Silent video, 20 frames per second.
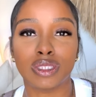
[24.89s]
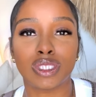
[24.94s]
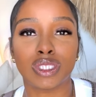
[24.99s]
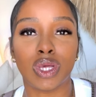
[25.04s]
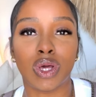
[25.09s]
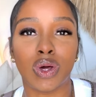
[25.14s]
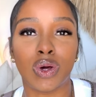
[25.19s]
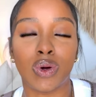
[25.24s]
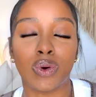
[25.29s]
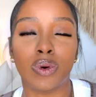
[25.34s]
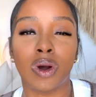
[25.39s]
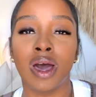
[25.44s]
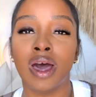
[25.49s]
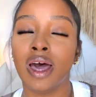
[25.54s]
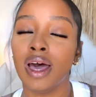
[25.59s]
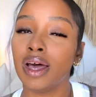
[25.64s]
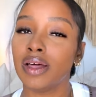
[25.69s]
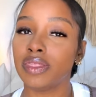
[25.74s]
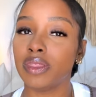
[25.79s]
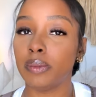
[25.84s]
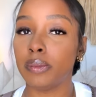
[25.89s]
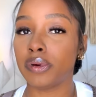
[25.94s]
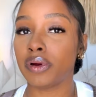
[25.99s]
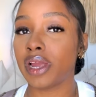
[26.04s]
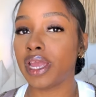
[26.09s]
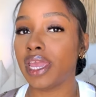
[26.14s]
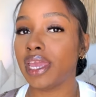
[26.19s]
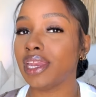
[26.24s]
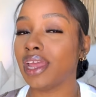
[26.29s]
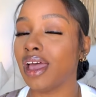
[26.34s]
So the
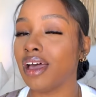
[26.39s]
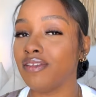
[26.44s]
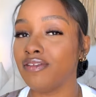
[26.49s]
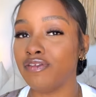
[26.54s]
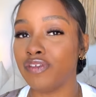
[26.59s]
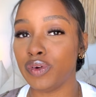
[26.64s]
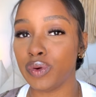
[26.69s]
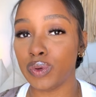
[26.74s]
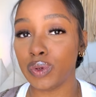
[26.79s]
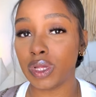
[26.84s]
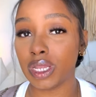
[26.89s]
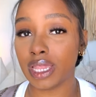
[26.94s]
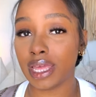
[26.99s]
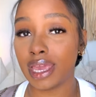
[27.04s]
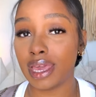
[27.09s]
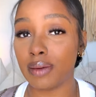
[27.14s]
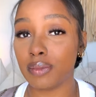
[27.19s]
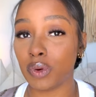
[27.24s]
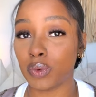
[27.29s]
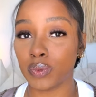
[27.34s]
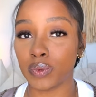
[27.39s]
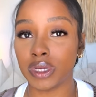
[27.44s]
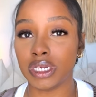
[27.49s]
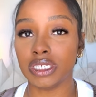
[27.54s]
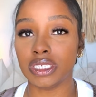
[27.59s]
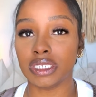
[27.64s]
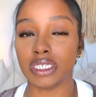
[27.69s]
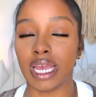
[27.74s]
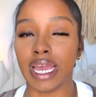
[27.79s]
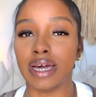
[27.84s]
brand Vooglam
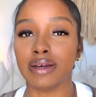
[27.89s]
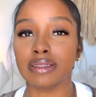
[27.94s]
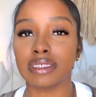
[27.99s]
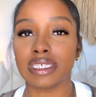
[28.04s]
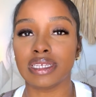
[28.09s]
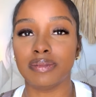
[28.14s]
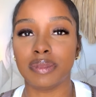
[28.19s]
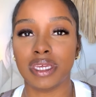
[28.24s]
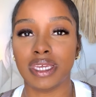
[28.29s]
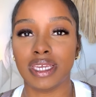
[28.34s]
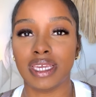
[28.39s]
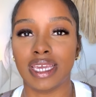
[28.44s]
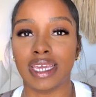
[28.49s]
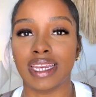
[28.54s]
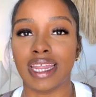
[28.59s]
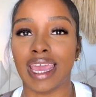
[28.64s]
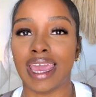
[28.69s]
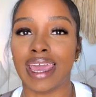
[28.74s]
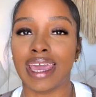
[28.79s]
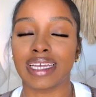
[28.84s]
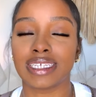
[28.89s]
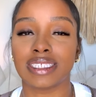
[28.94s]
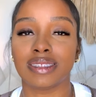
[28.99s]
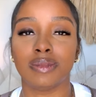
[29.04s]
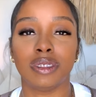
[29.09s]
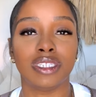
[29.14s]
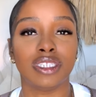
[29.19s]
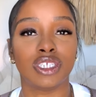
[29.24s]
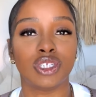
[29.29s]
reached out to me and asked me